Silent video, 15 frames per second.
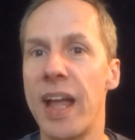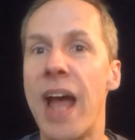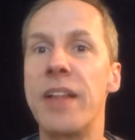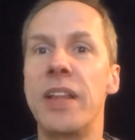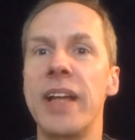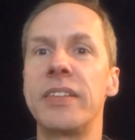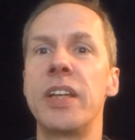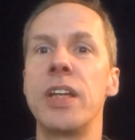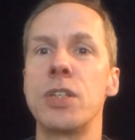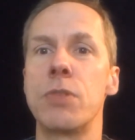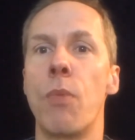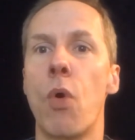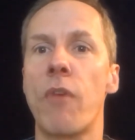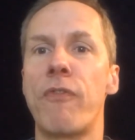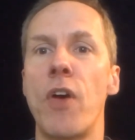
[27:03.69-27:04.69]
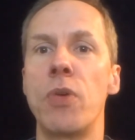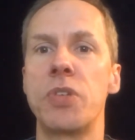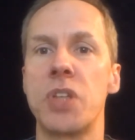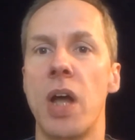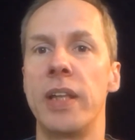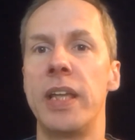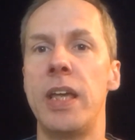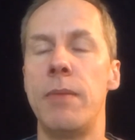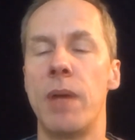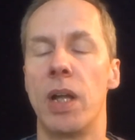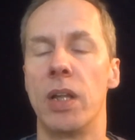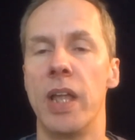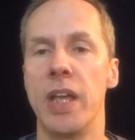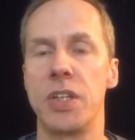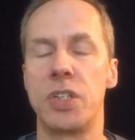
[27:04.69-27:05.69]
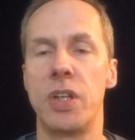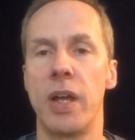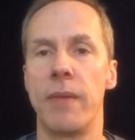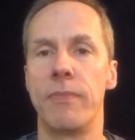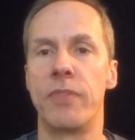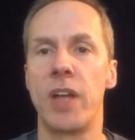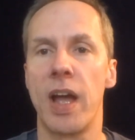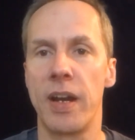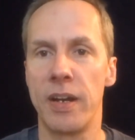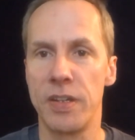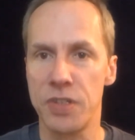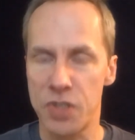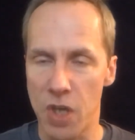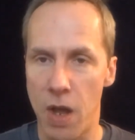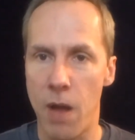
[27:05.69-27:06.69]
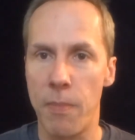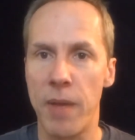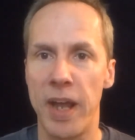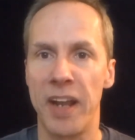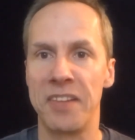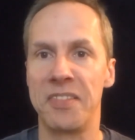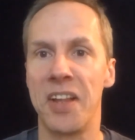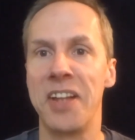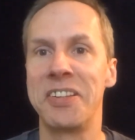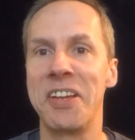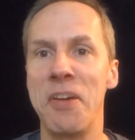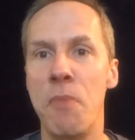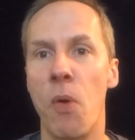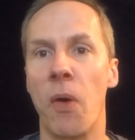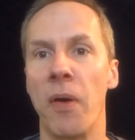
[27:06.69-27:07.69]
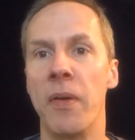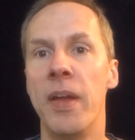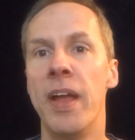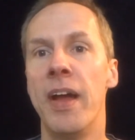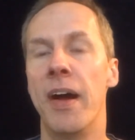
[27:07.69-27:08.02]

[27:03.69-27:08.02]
I'd like to get some more folks on the email list. I've got some, and I'd like to get more.